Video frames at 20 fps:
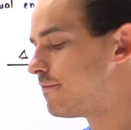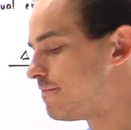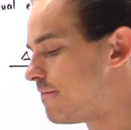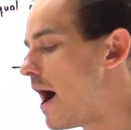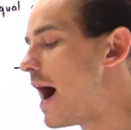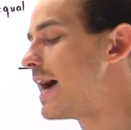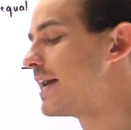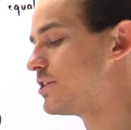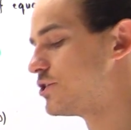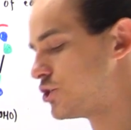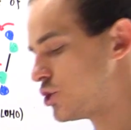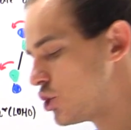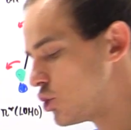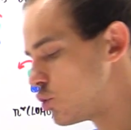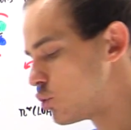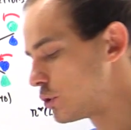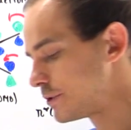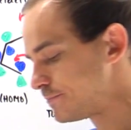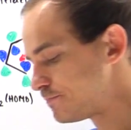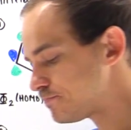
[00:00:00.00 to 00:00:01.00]
phi
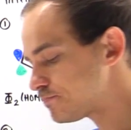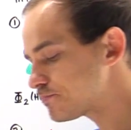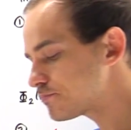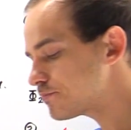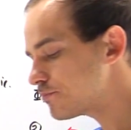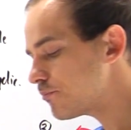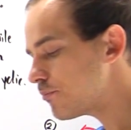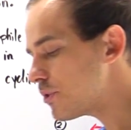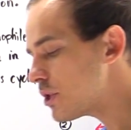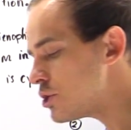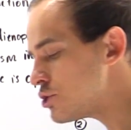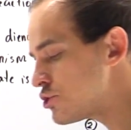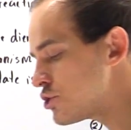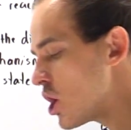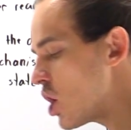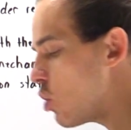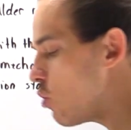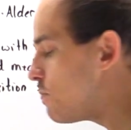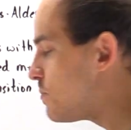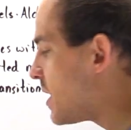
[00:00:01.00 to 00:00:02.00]
2.
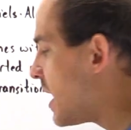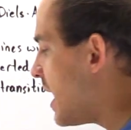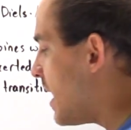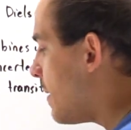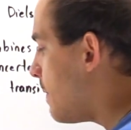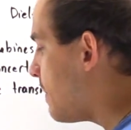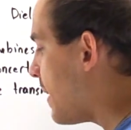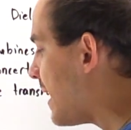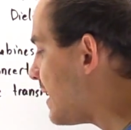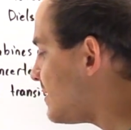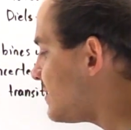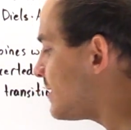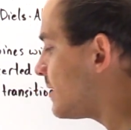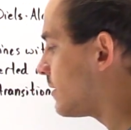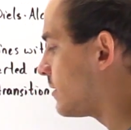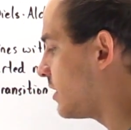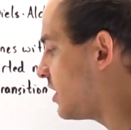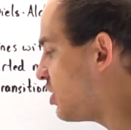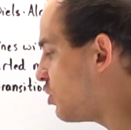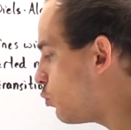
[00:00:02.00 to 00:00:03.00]
So
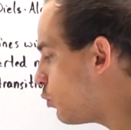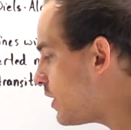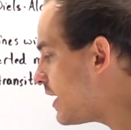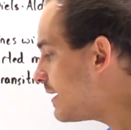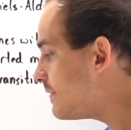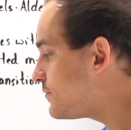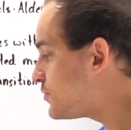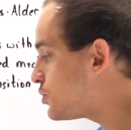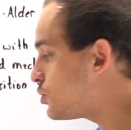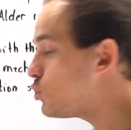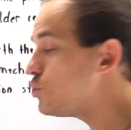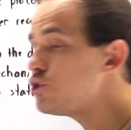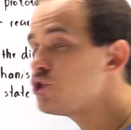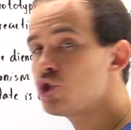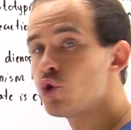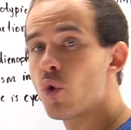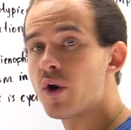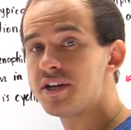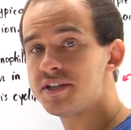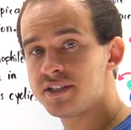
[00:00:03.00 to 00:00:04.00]
basically, we have two
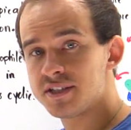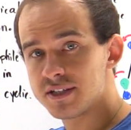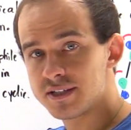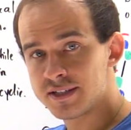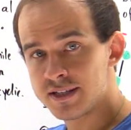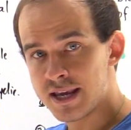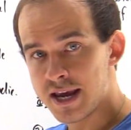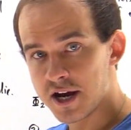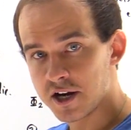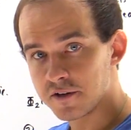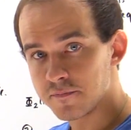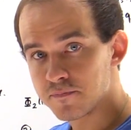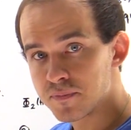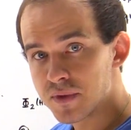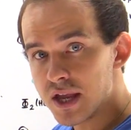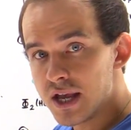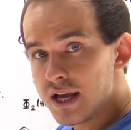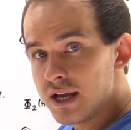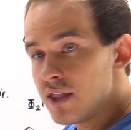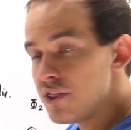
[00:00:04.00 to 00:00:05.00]
choices here.
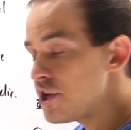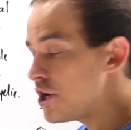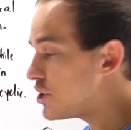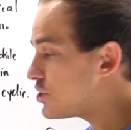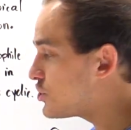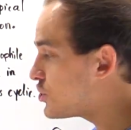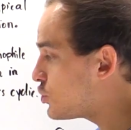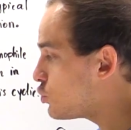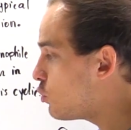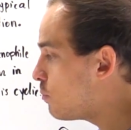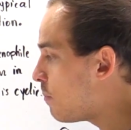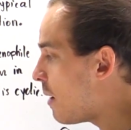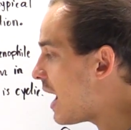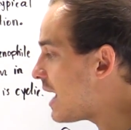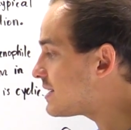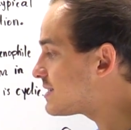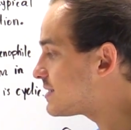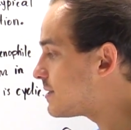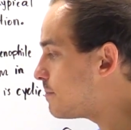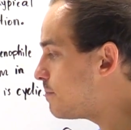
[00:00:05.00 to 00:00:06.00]
There are two
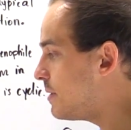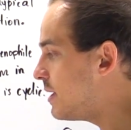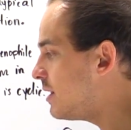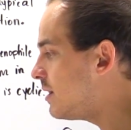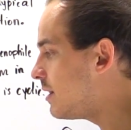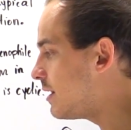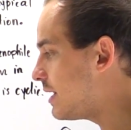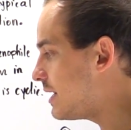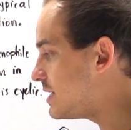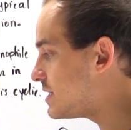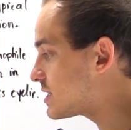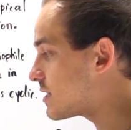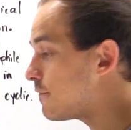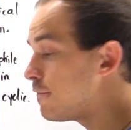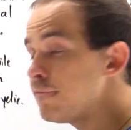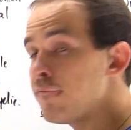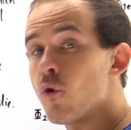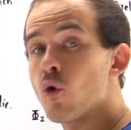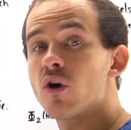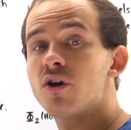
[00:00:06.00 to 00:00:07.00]
possibilities
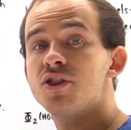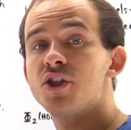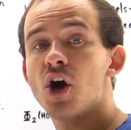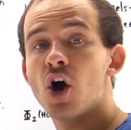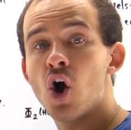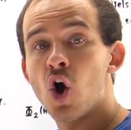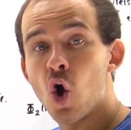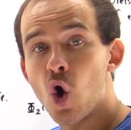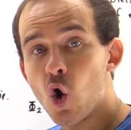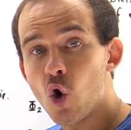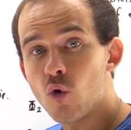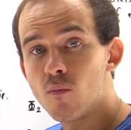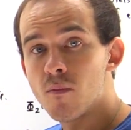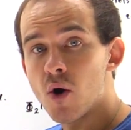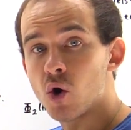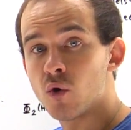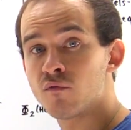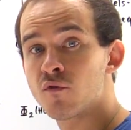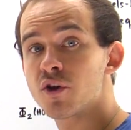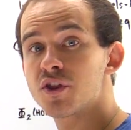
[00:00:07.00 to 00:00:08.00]
for the
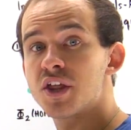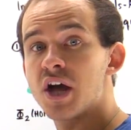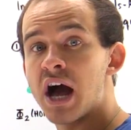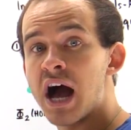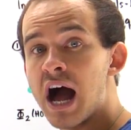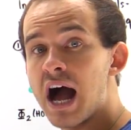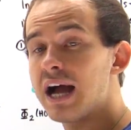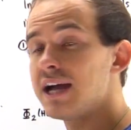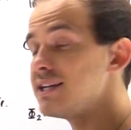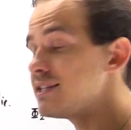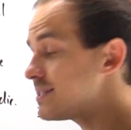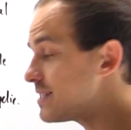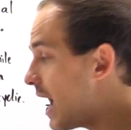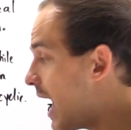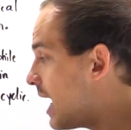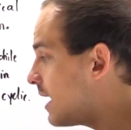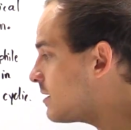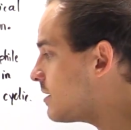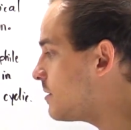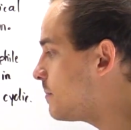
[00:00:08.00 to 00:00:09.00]
HOMO, for the highest
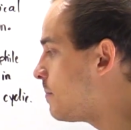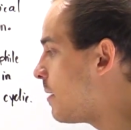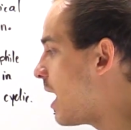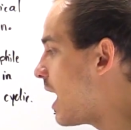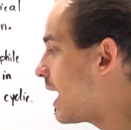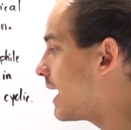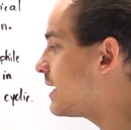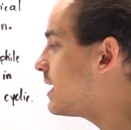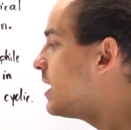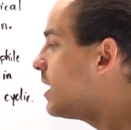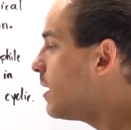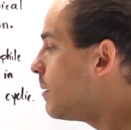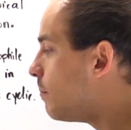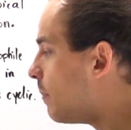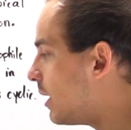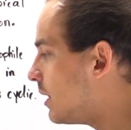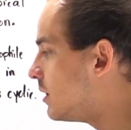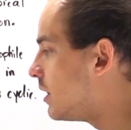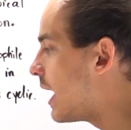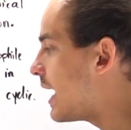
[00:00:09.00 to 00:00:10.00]
occupied
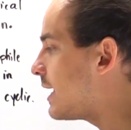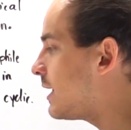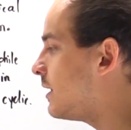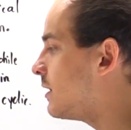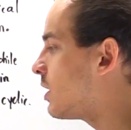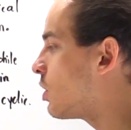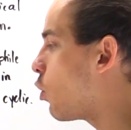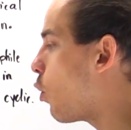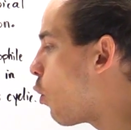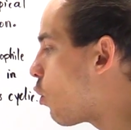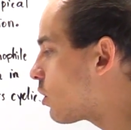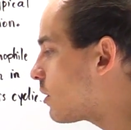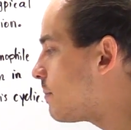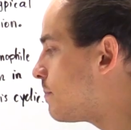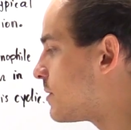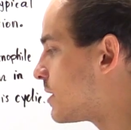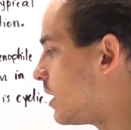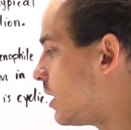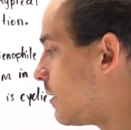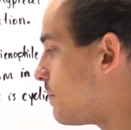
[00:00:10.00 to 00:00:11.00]
molecular
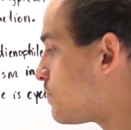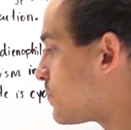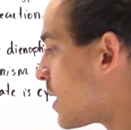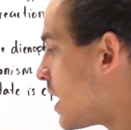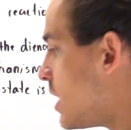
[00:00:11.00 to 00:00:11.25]
orbital.